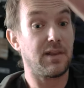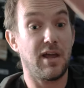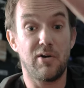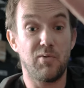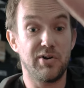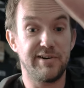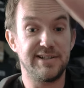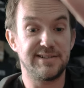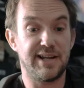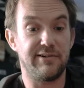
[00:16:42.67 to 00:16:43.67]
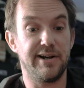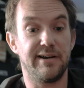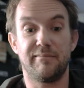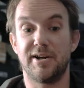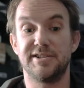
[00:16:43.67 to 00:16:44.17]
and I want to recenter it,
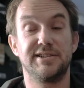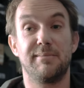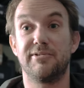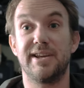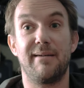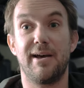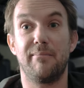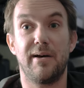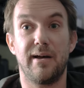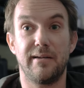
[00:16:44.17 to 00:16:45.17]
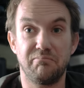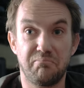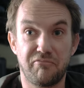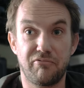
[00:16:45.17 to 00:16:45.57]
I just double tap that button